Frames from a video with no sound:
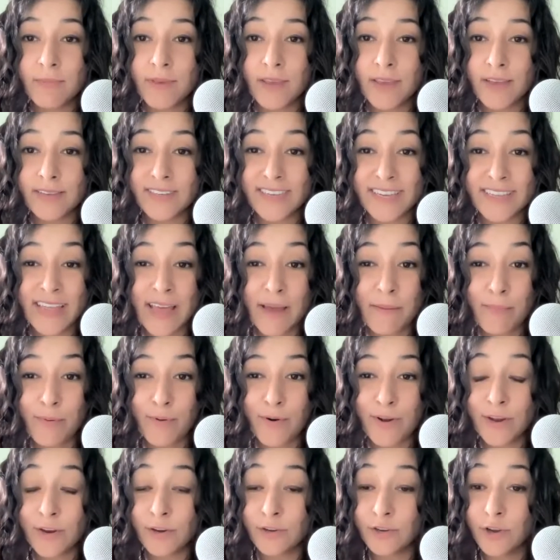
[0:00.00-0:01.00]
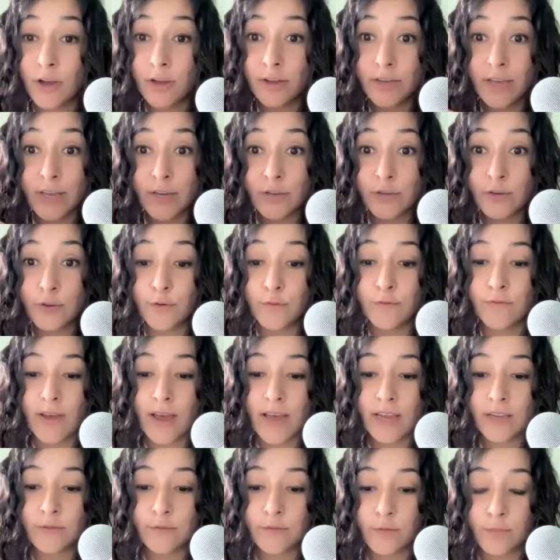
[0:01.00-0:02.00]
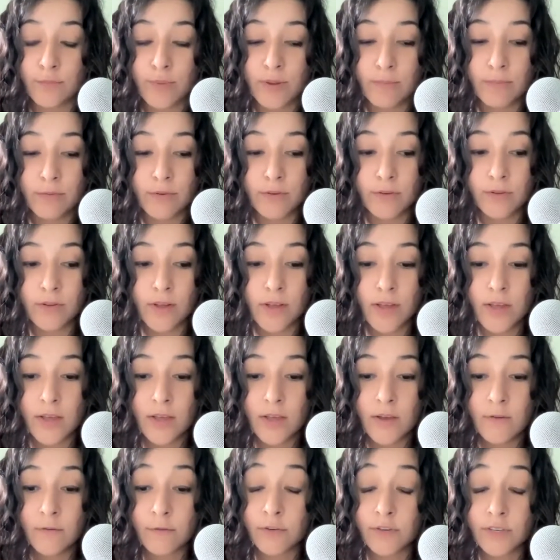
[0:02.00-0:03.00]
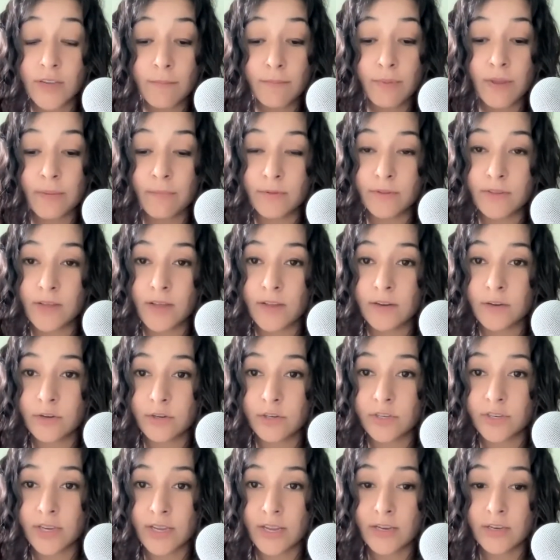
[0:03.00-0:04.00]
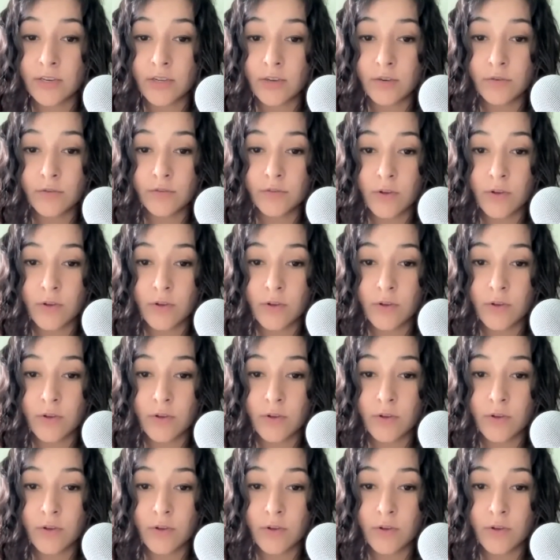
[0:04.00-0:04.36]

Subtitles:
because at that point you're talking too fast for people, for some people to understand you.